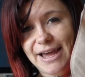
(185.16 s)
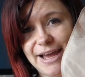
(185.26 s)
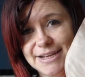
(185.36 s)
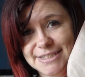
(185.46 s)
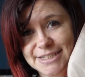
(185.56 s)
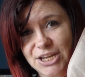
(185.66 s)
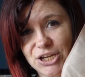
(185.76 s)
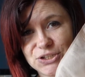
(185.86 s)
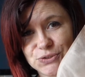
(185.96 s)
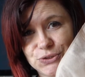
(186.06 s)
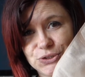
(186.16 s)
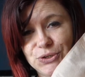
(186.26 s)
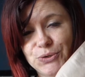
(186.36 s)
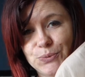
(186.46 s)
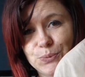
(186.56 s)
as the day goes
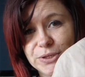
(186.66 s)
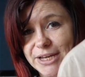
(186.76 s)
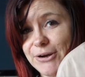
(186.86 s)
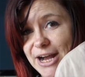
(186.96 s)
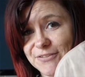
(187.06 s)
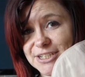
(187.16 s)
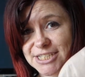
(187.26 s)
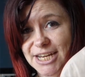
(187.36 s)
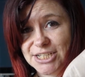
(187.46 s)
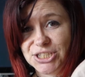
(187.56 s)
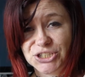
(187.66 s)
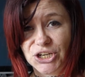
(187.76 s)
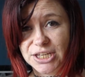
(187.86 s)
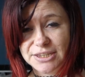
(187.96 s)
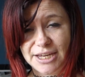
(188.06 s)
on without having to change the
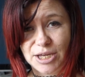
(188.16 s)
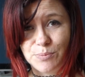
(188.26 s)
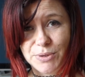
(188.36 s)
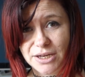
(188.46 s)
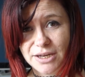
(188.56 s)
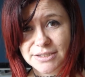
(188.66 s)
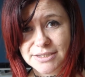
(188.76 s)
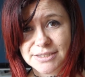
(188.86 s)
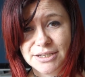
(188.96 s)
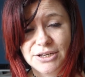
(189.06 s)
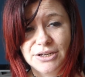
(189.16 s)
entire thing, because